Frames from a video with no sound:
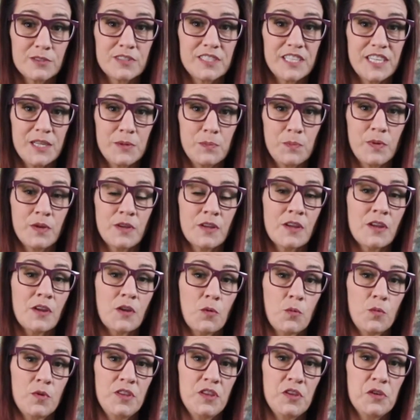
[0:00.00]
tip,
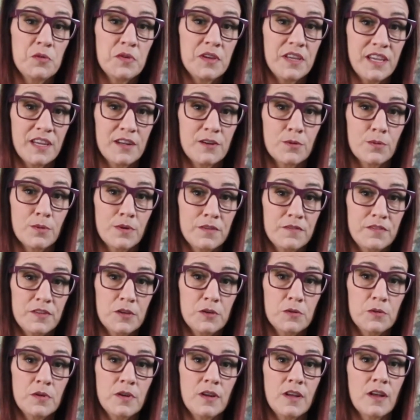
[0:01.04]
when you get a
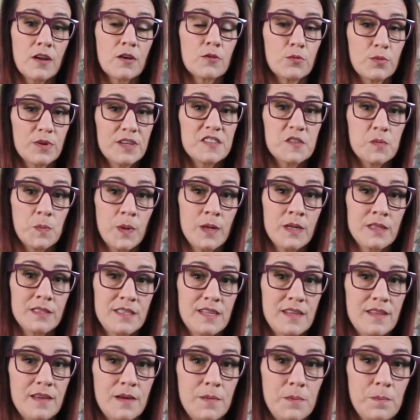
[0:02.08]
review, respond
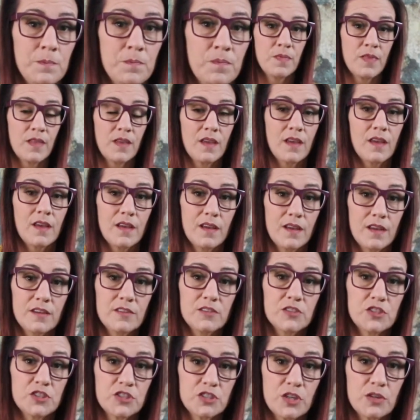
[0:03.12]
to them.
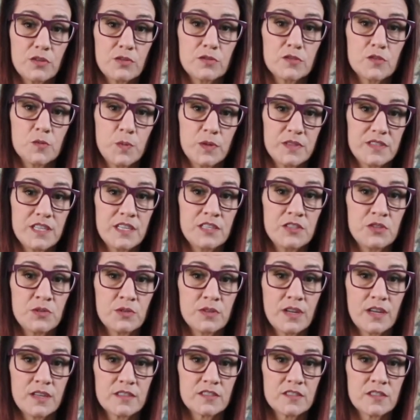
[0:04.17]
It shows potential
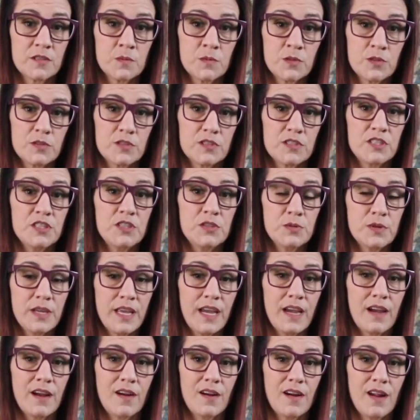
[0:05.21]
customers you
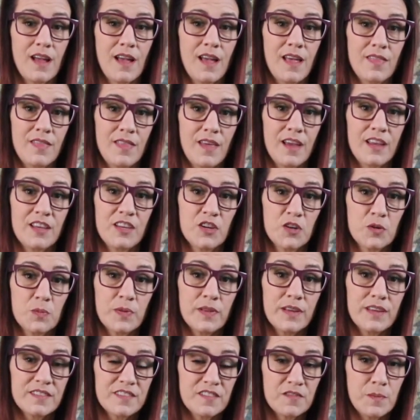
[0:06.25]
care and that your
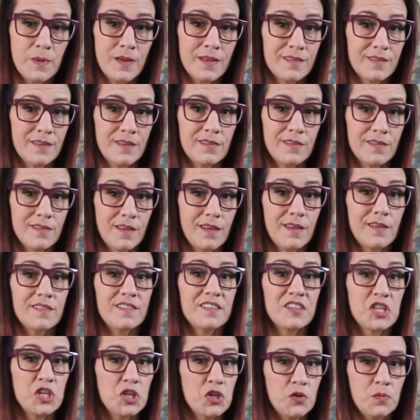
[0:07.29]
place of business is
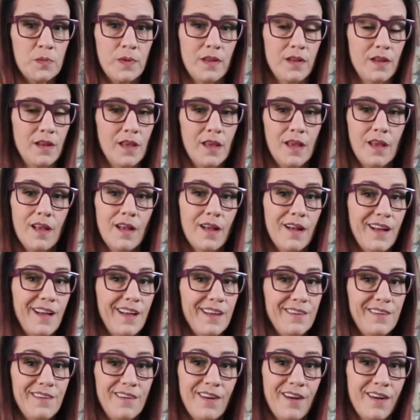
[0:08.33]
human
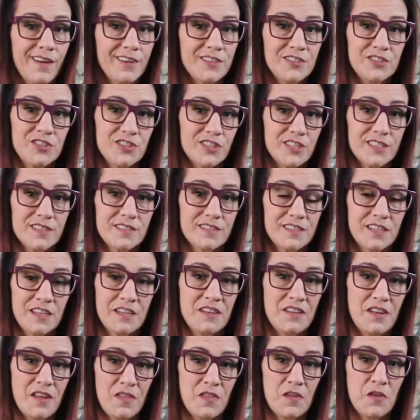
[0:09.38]
and not just
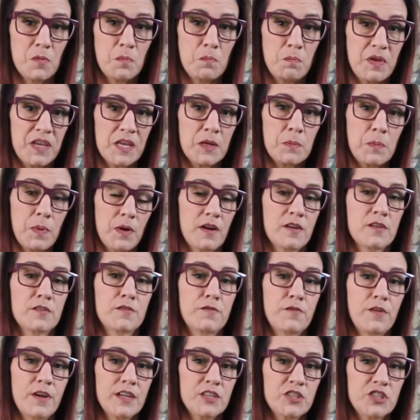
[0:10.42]
another big box
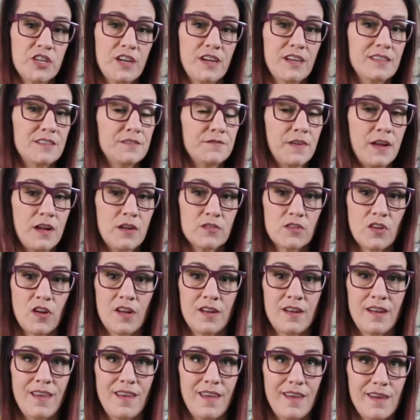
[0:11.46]
franchise found
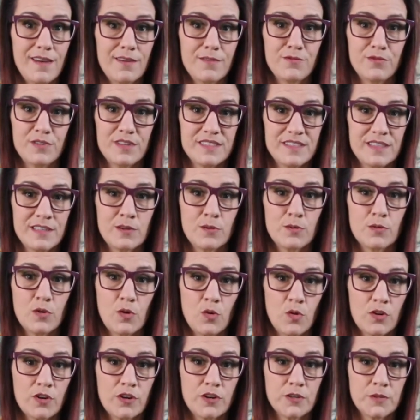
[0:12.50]
on every single
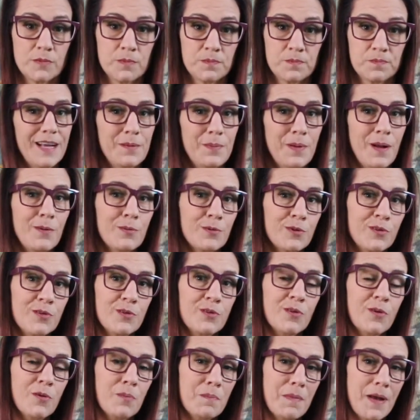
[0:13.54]
corner. How about
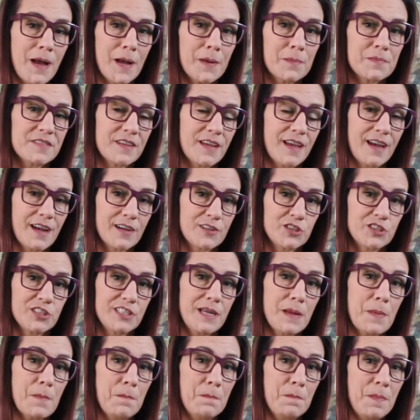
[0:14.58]
Google Maps
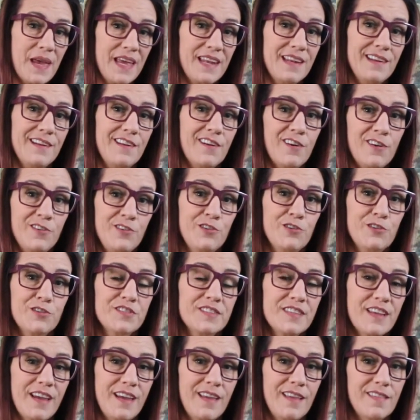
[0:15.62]
actually embedded on your
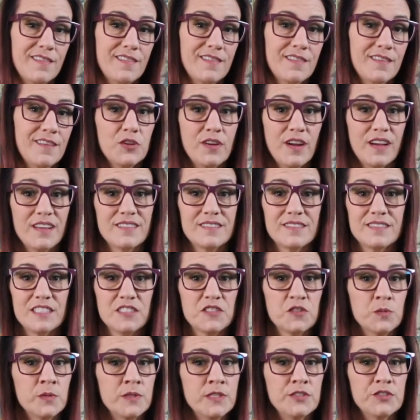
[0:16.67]
sites? You guys,
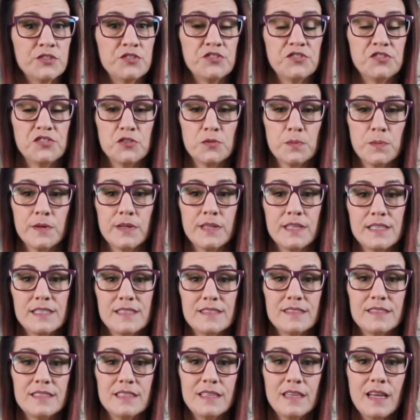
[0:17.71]
this one is super
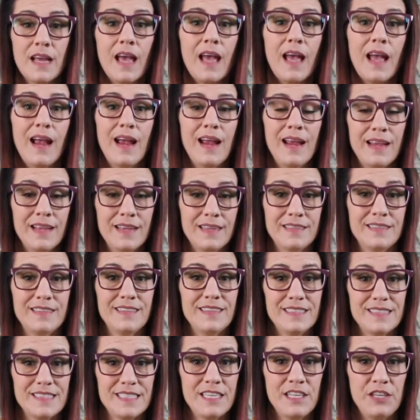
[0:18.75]
easy and
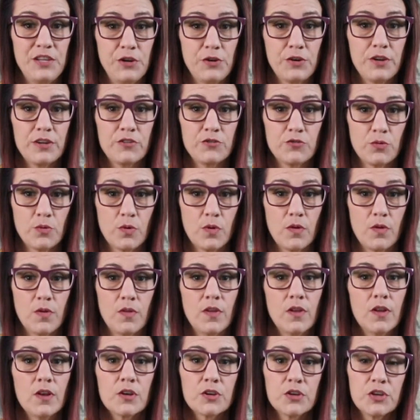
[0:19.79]
it's in your control.
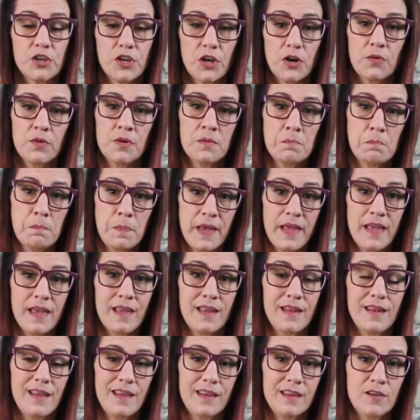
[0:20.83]
Go
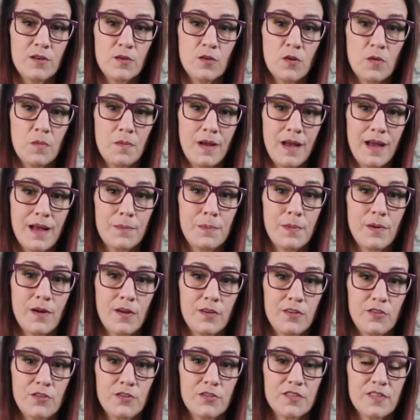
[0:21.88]
embed a Google Map
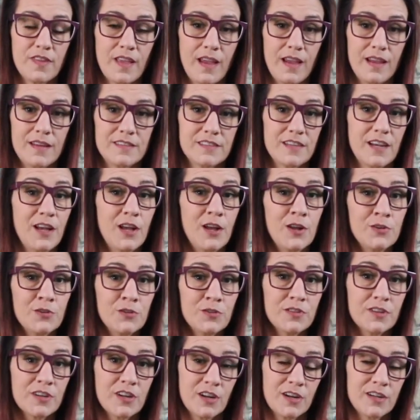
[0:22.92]
on your site under
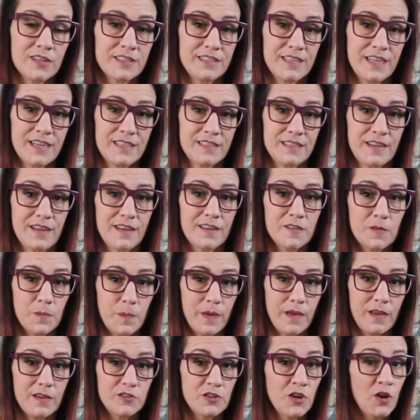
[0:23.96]
the Contact Us
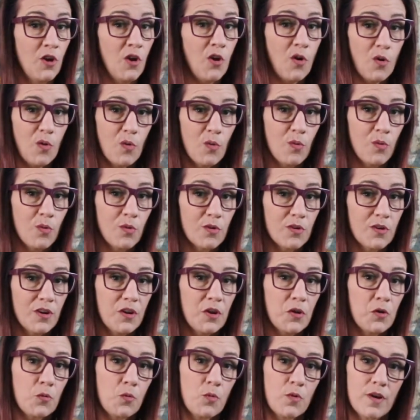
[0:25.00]
page or
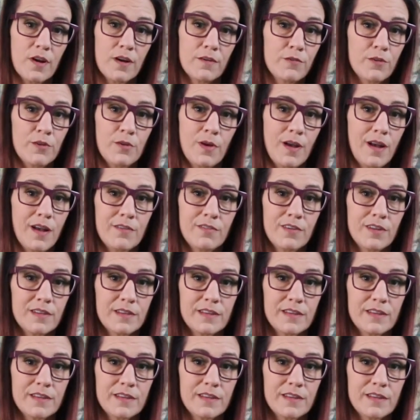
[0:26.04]
wherever you have it